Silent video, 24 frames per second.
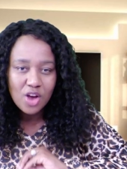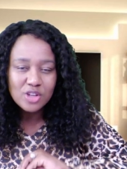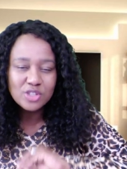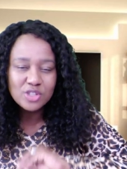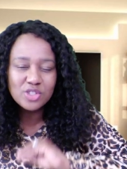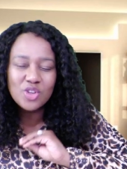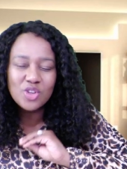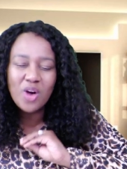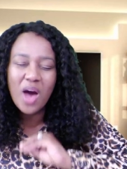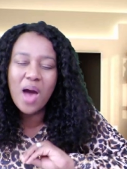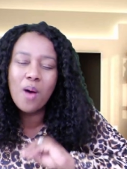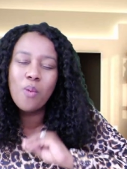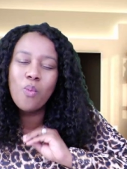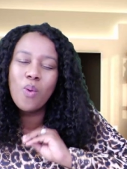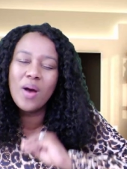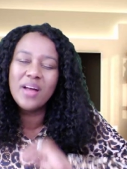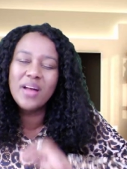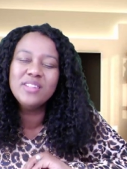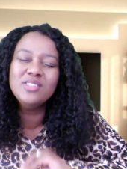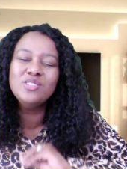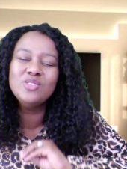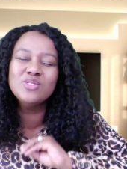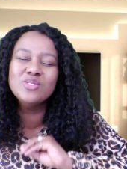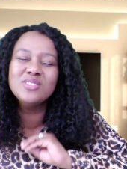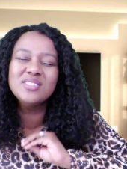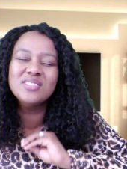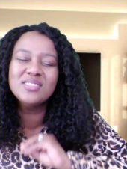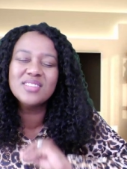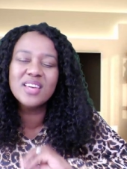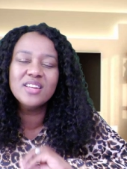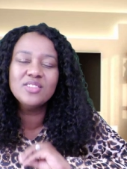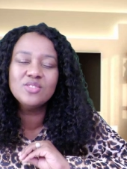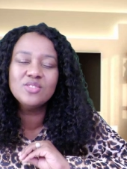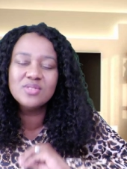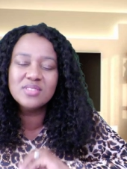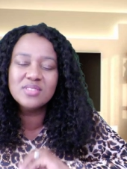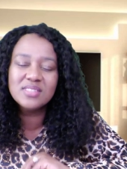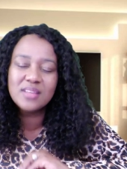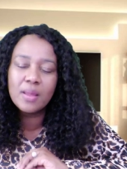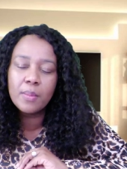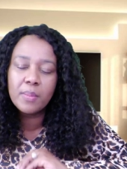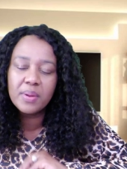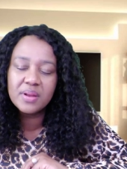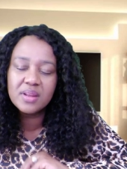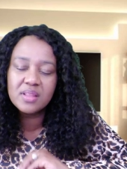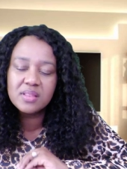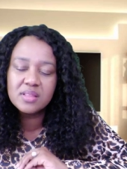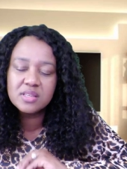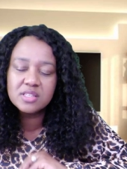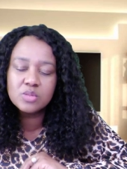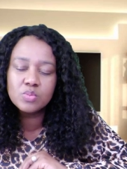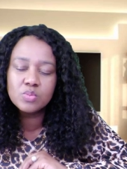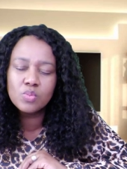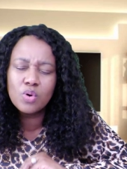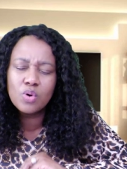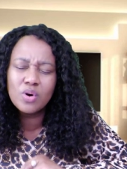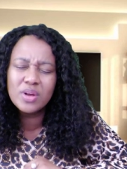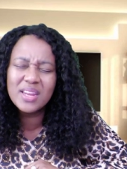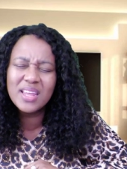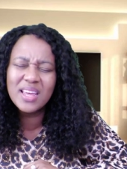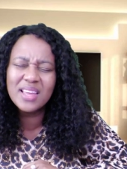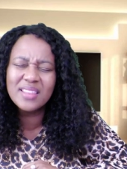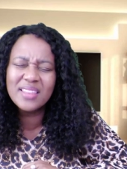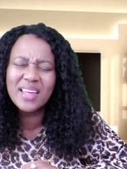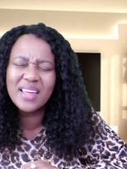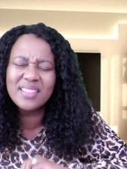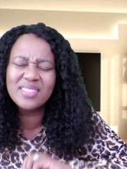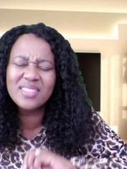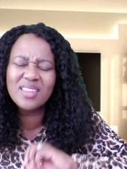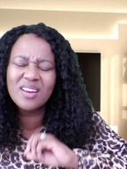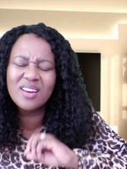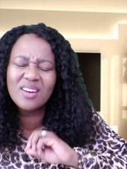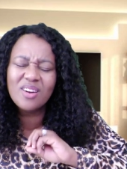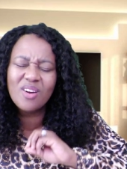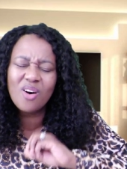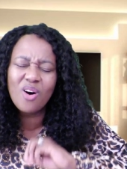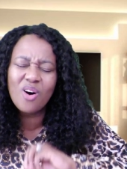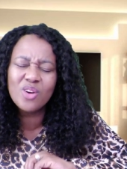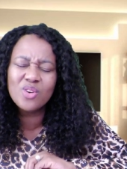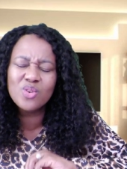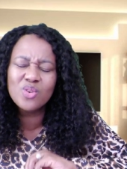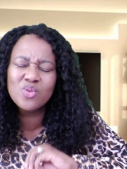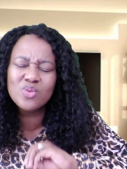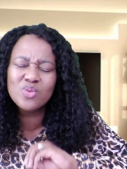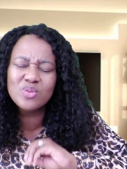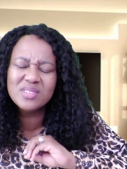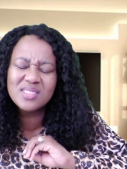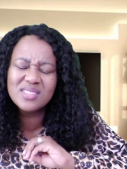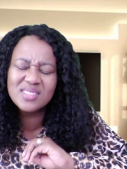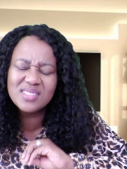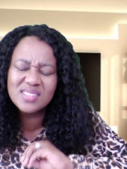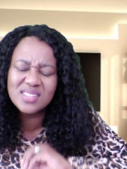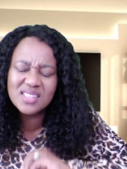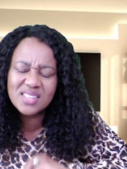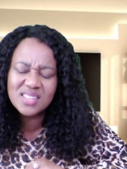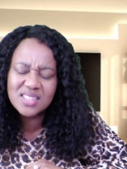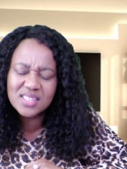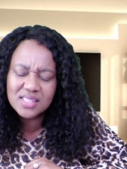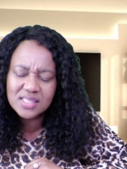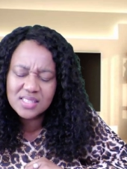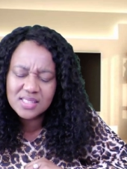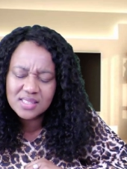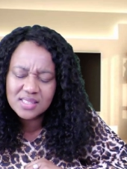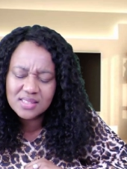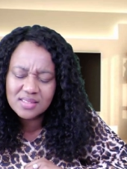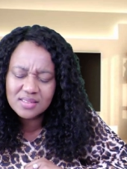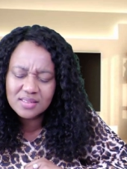So I want to say to somebody this morning that the God who sees,